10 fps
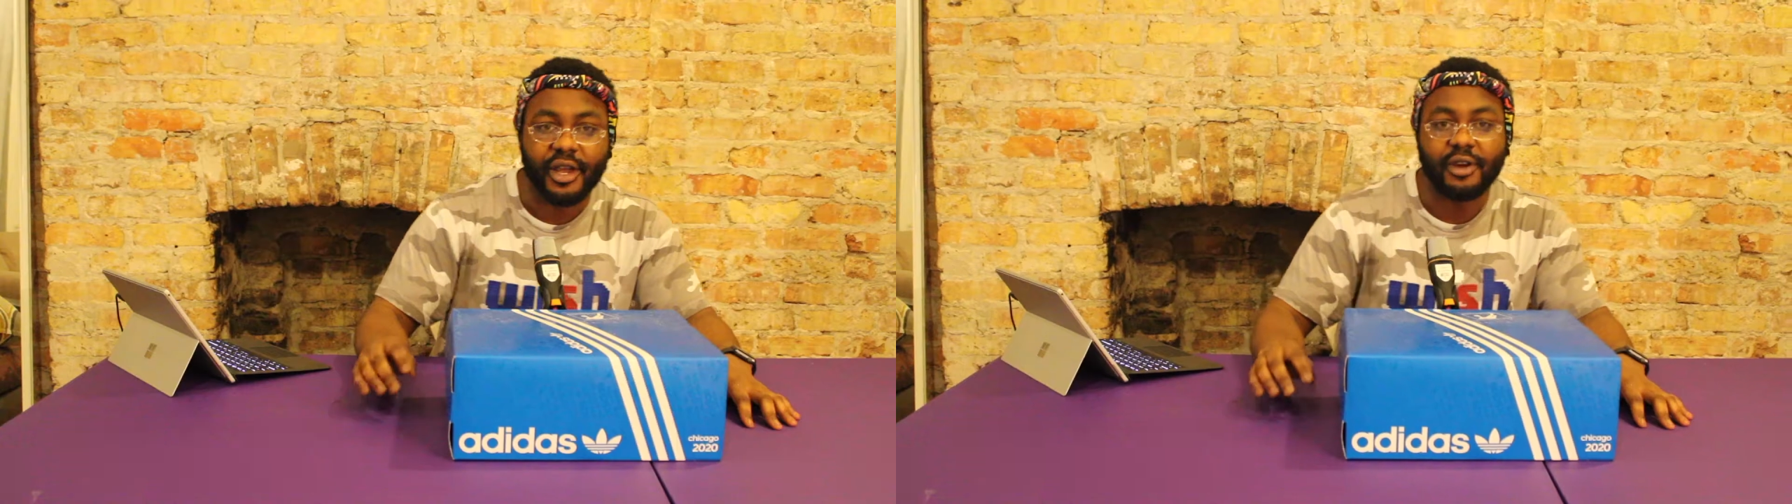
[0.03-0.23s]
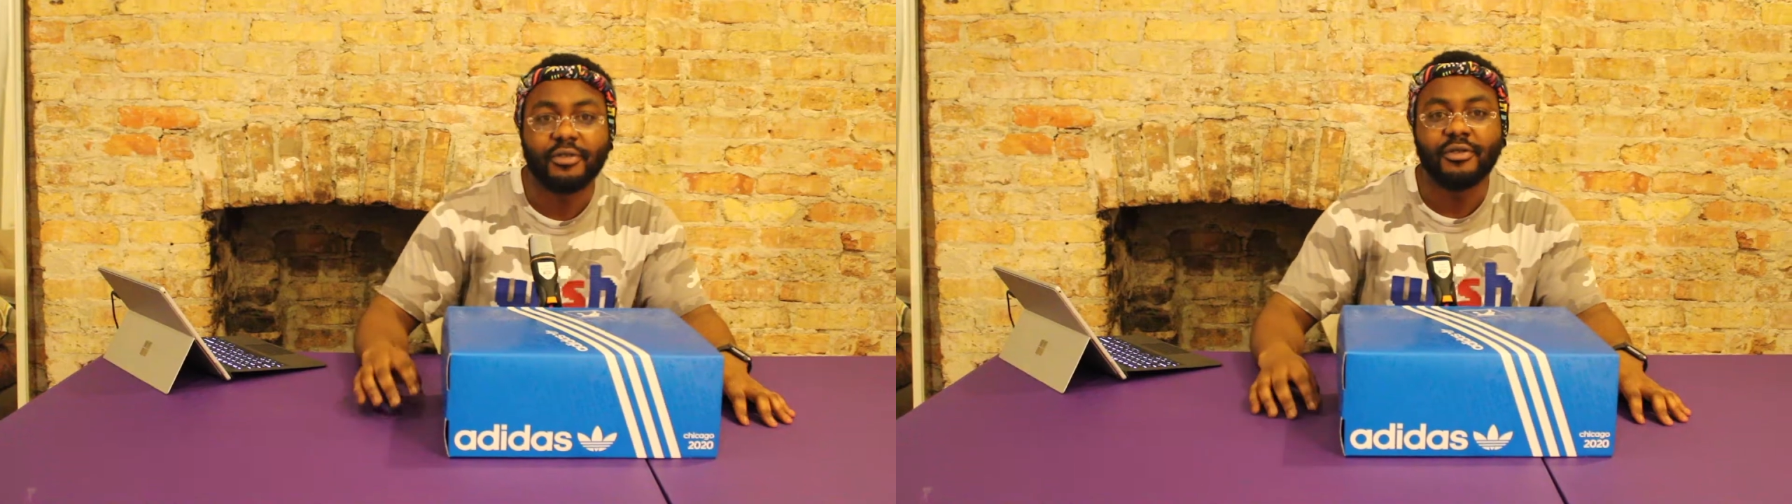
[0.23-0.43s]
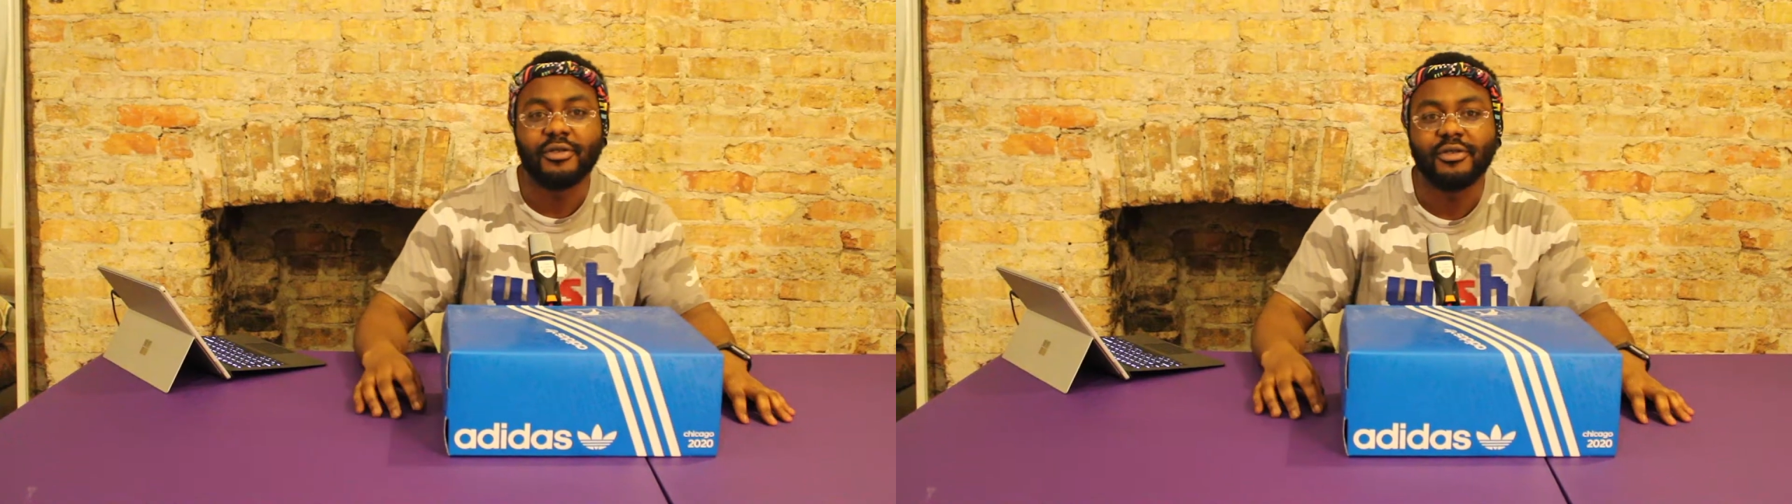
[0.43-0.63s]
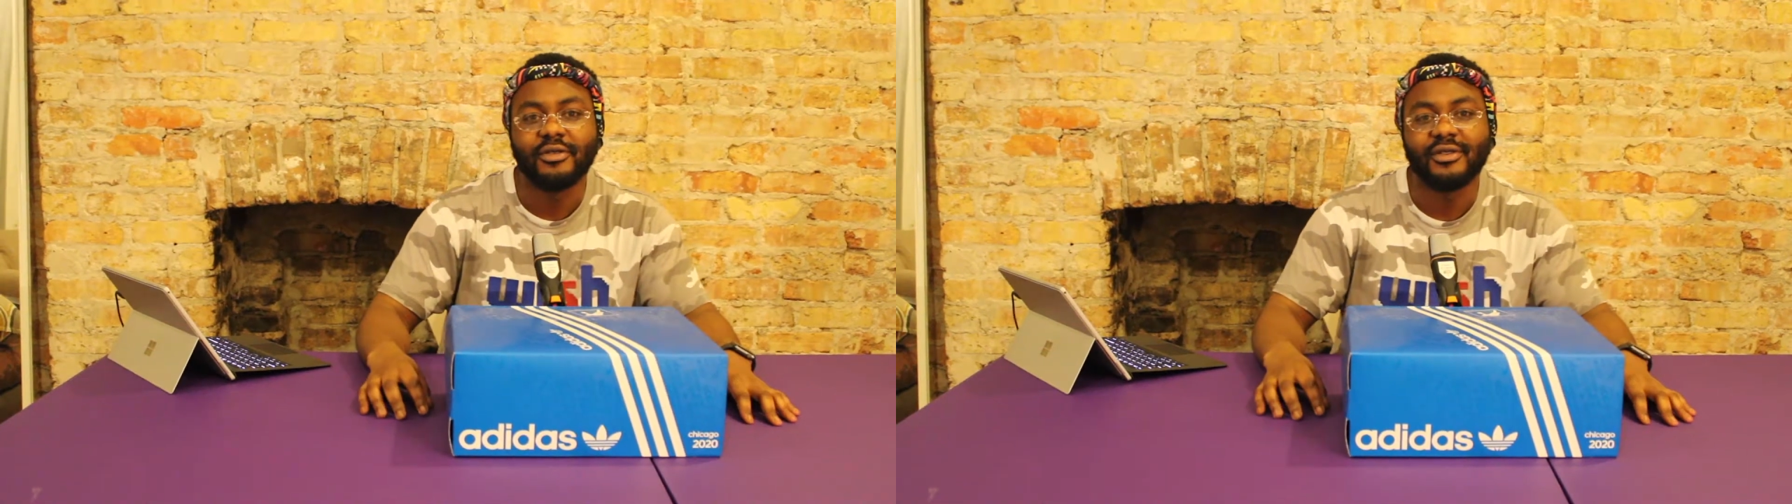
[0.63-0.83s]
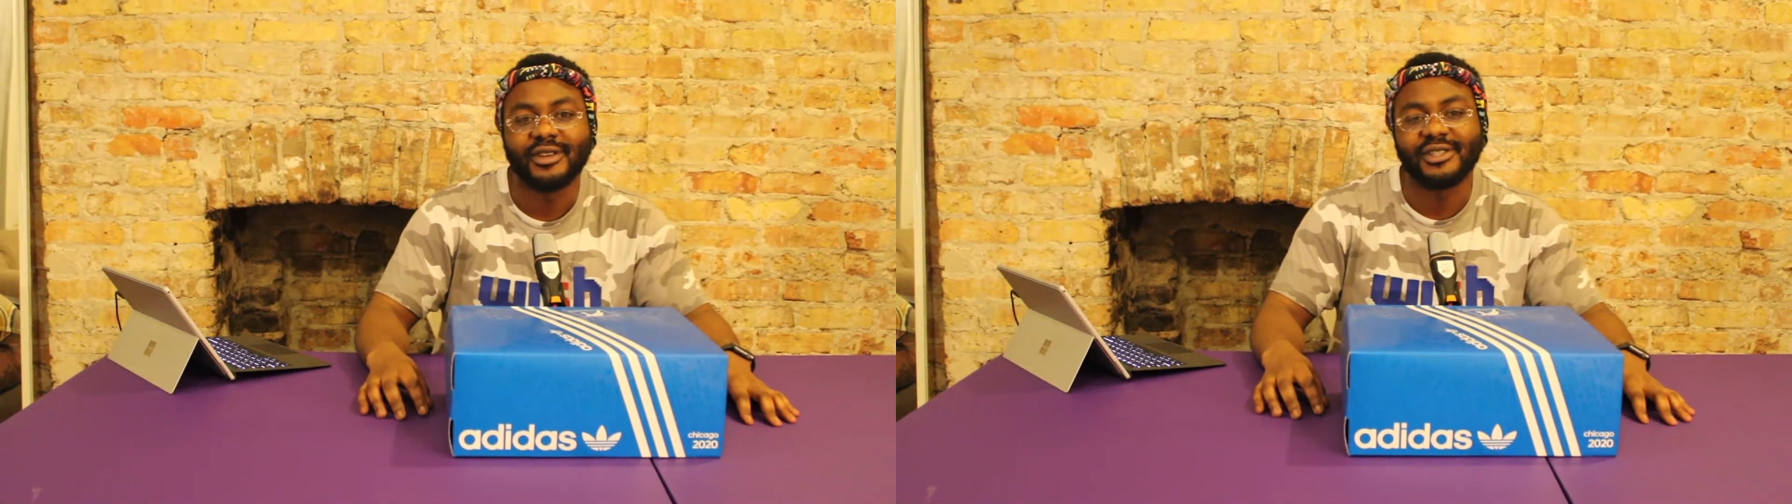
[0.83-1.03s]
Yo,
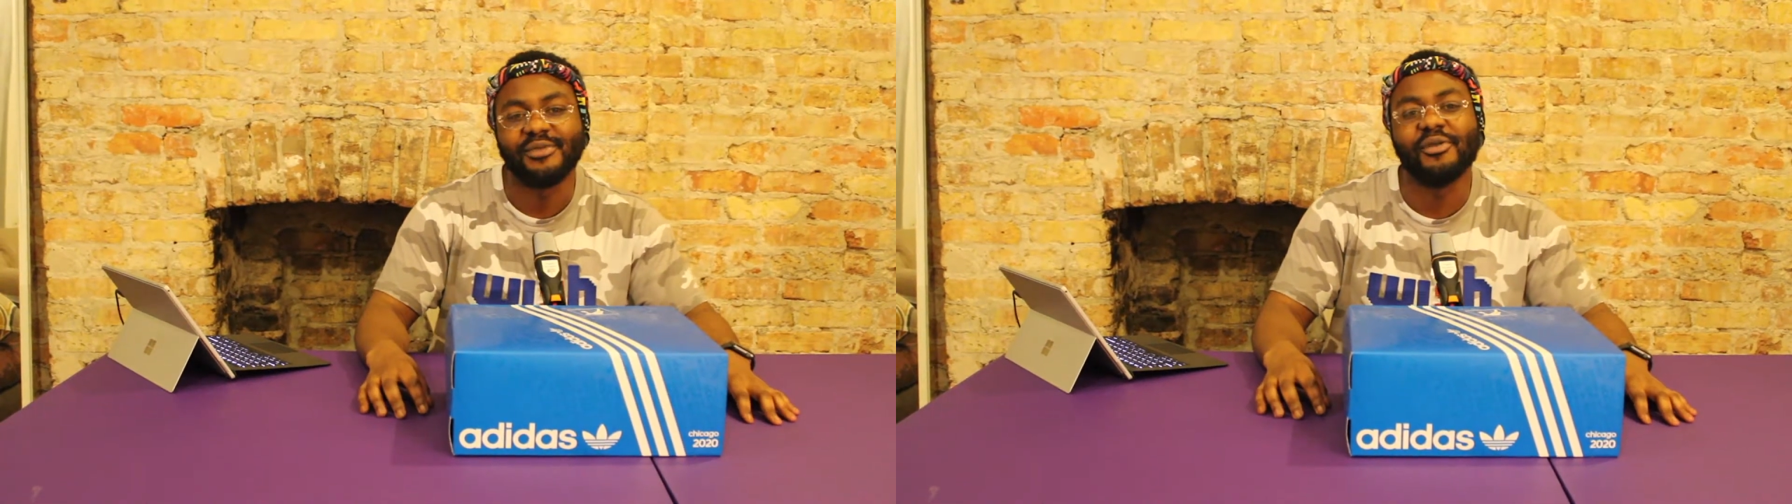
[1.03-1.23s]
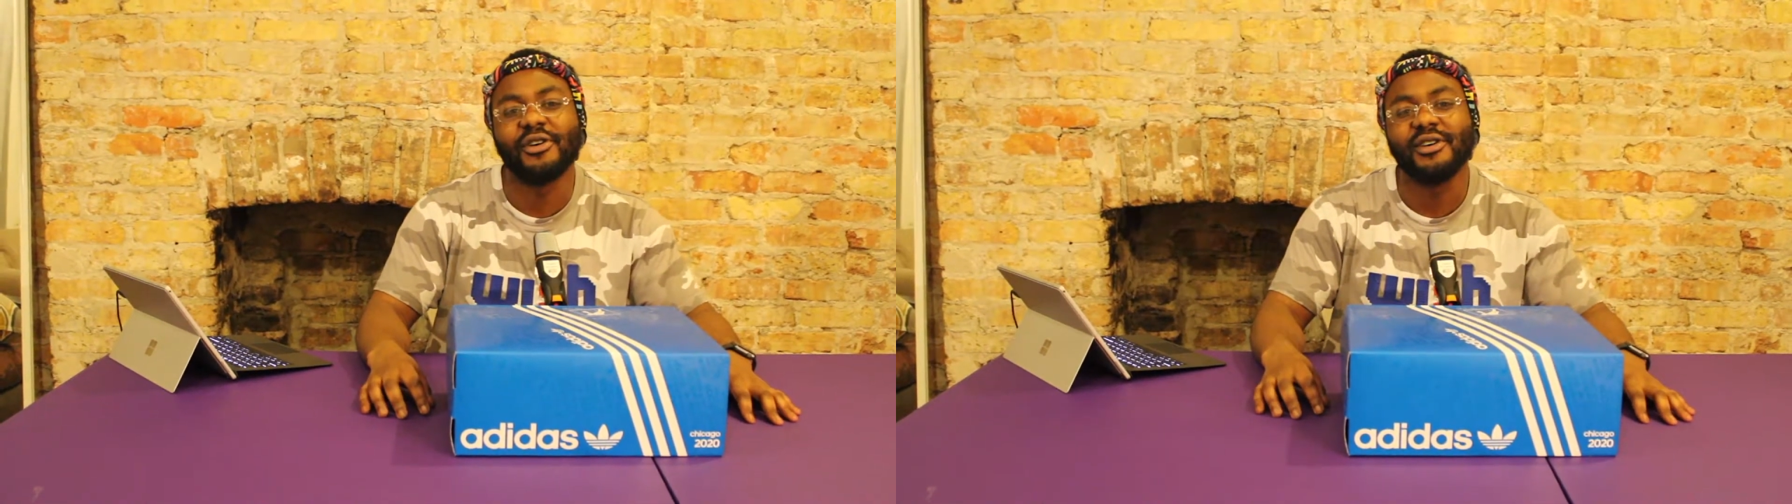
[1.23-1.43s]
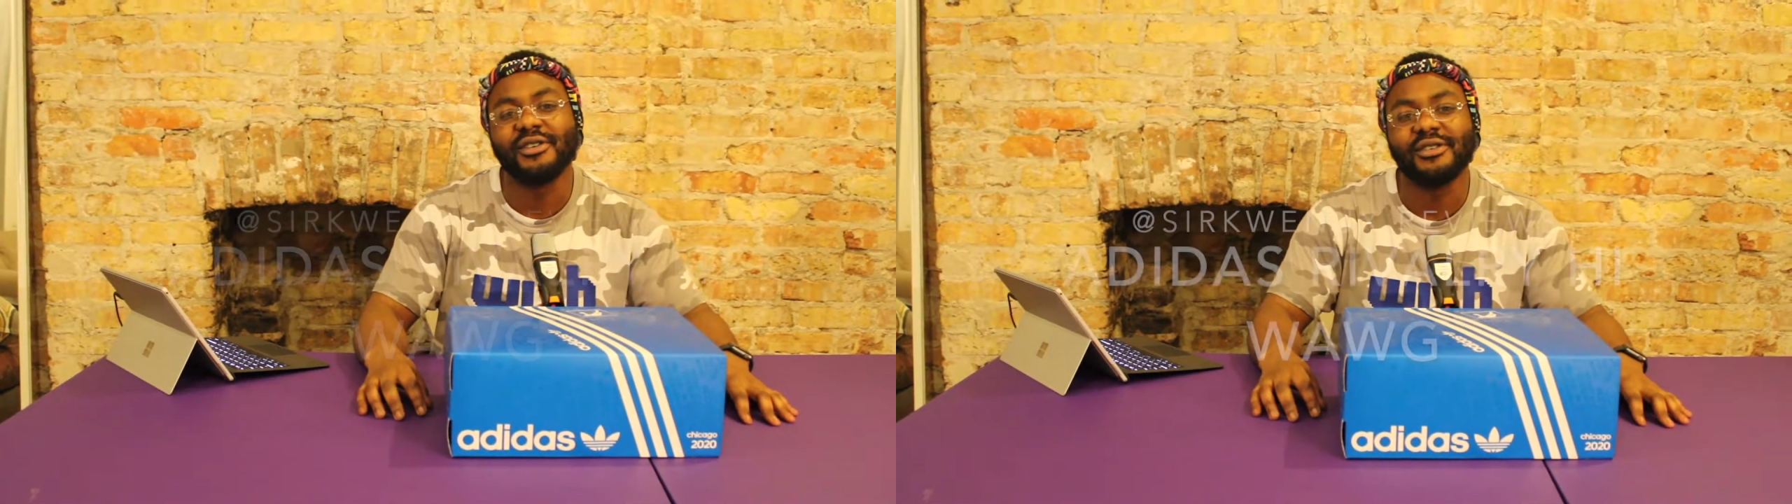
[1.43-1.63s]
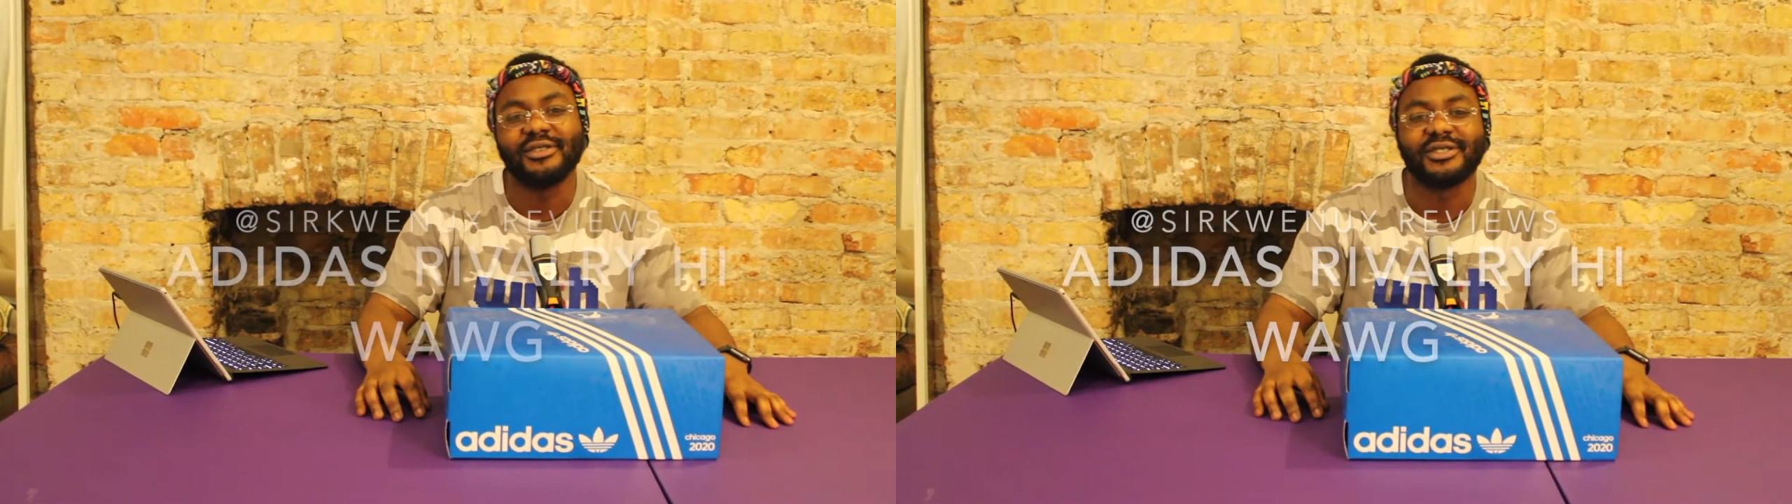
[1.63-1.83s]
it's your boy,